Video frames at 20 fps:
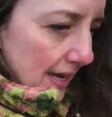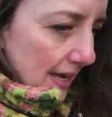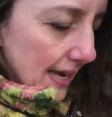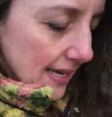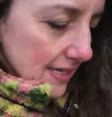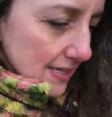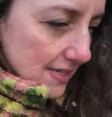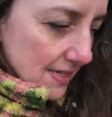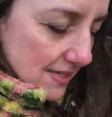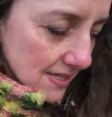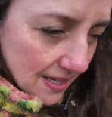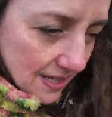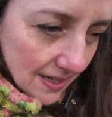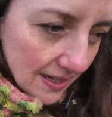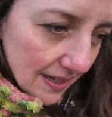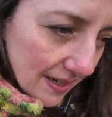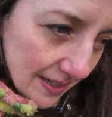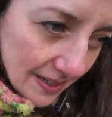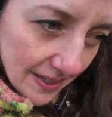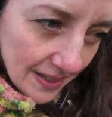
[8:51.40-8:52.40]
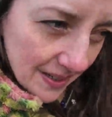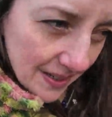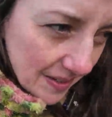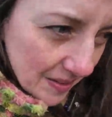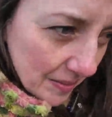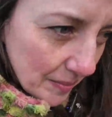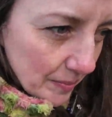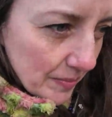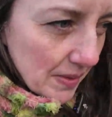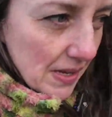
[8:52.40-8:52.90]
it's
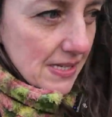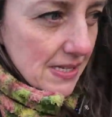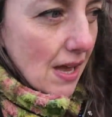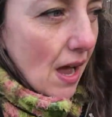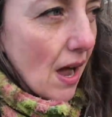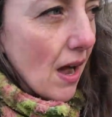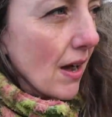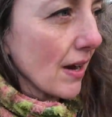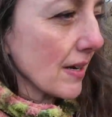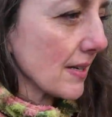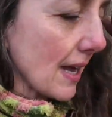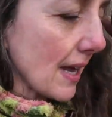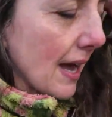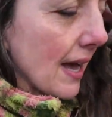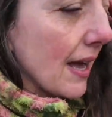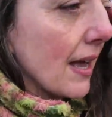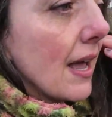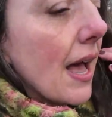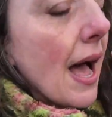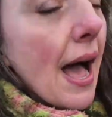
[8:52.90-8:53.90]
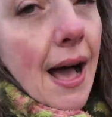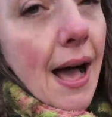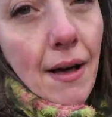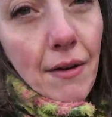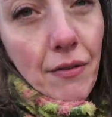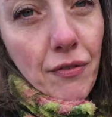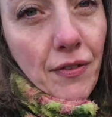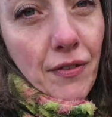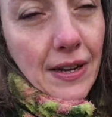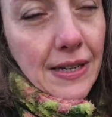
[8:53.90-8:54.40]
a hard,
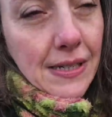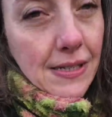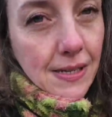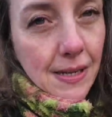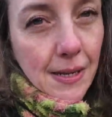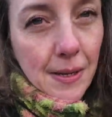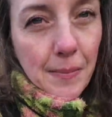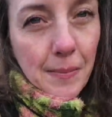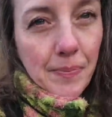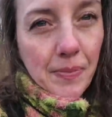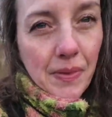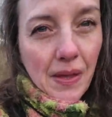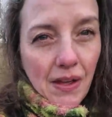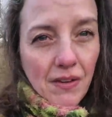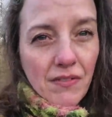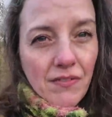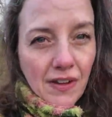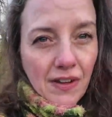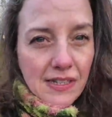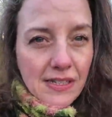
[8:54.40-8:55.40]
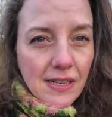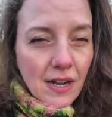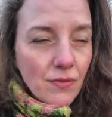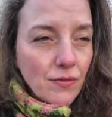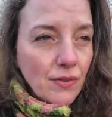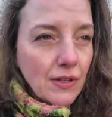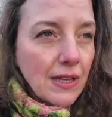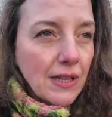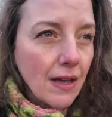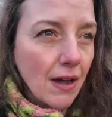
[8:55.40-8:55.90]
I find it a
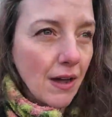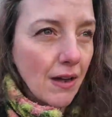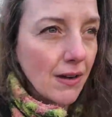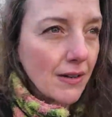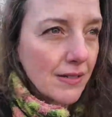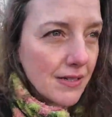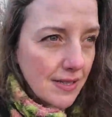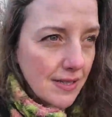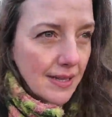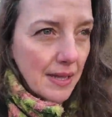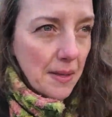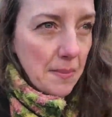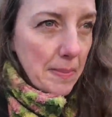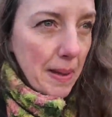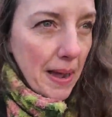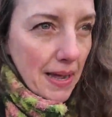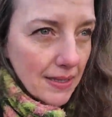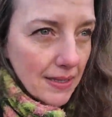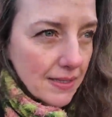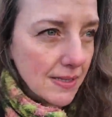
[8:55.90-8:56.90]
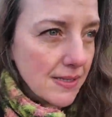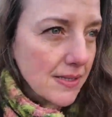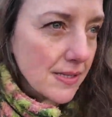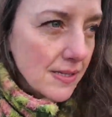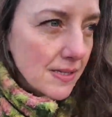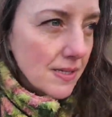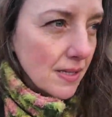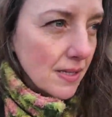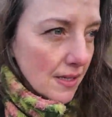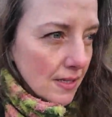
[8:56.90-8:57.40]
really hard thing to
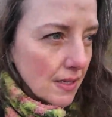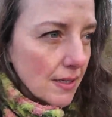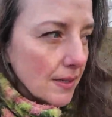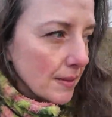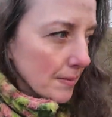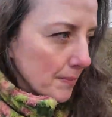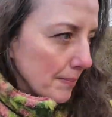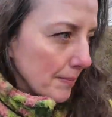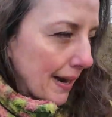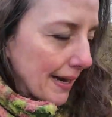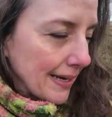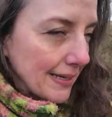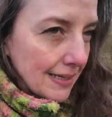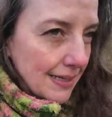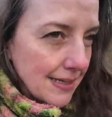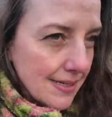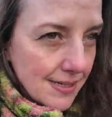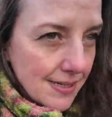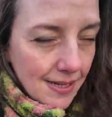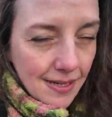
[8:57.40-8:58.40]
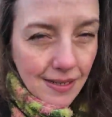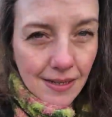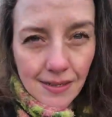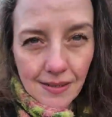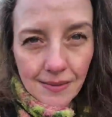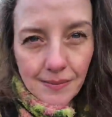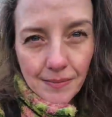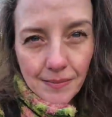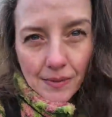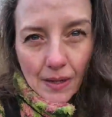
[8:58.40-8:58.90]
balance my needs and
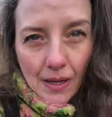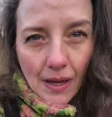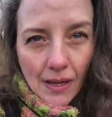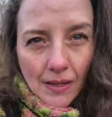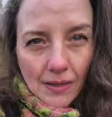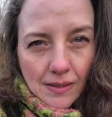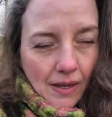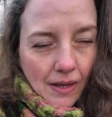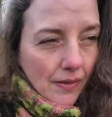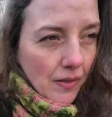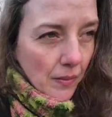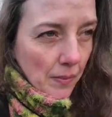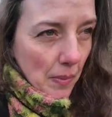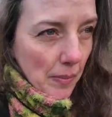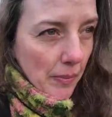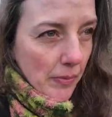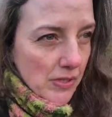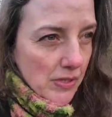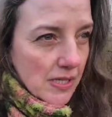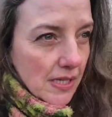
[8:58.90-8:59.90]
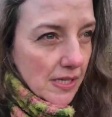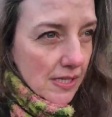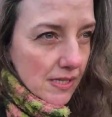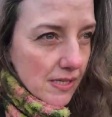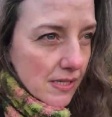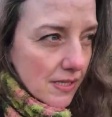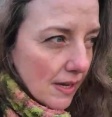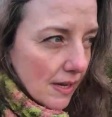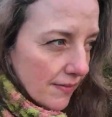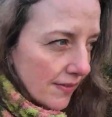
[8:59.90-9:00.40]
other people's
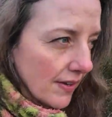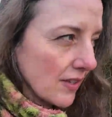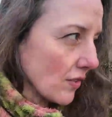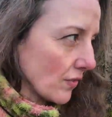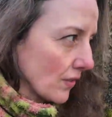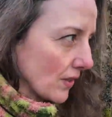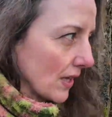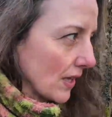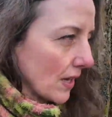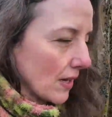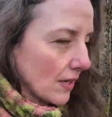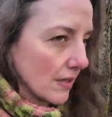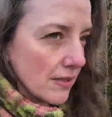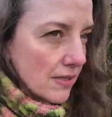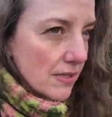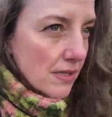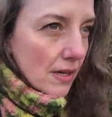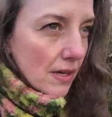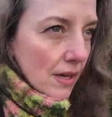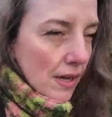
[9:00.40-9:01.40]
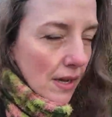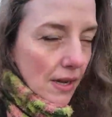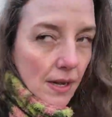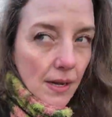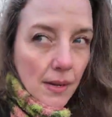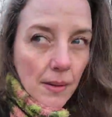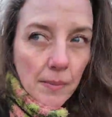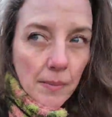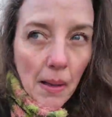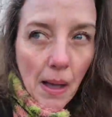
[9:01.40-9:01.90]
needs. I find it really hard.
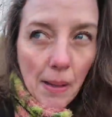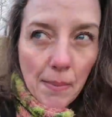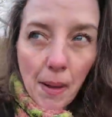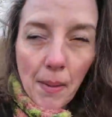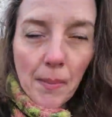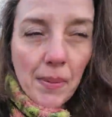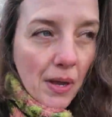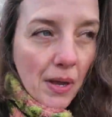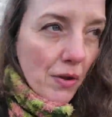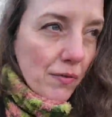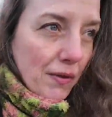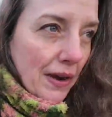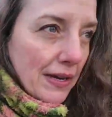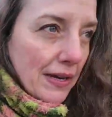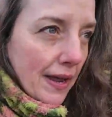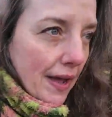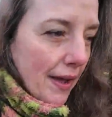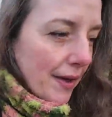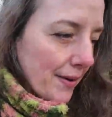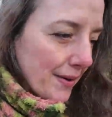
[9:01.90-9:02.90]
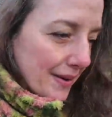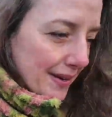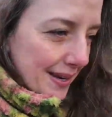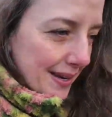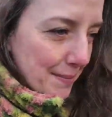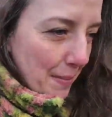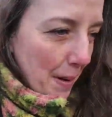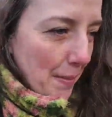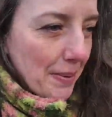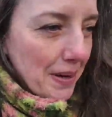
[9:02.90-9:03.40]
But I'm up here right now, and
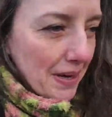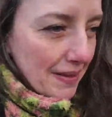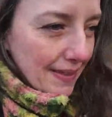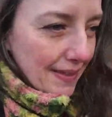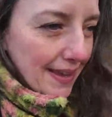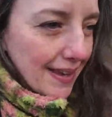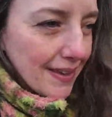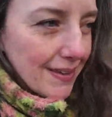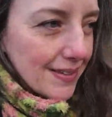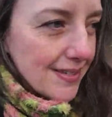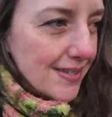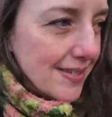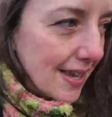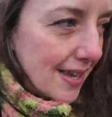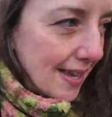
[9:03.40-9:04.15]
I'm up here in the hills,